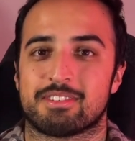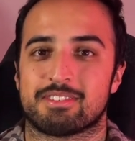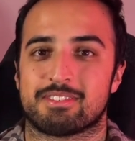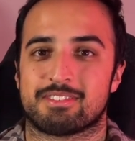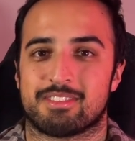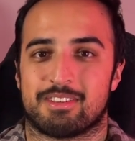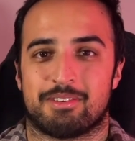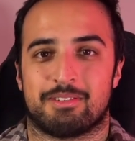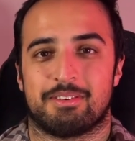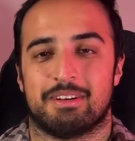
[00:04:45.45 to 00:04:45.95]

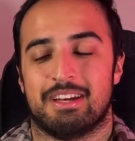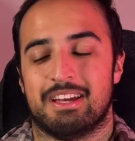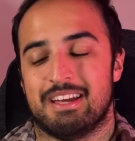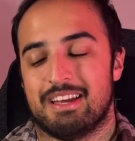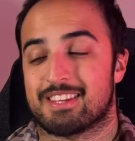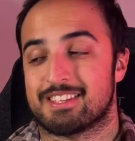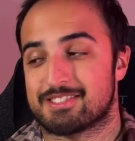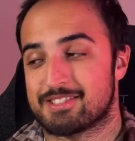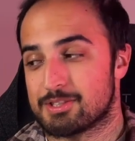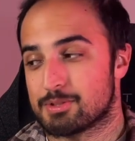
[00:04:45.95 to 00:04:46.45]
So
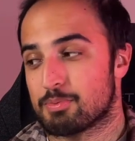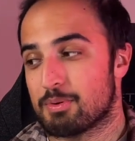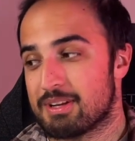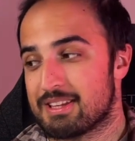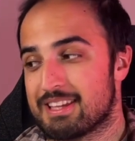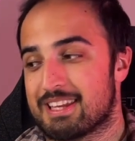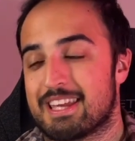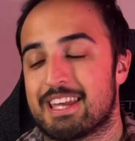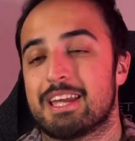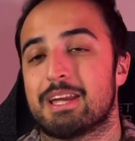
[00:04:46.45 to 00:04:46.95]
this is where
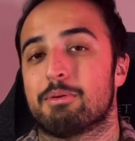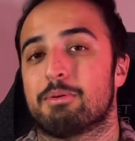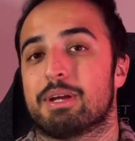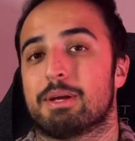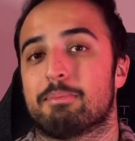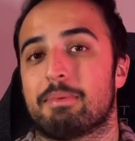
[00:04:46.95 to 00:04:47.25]
the Kiwi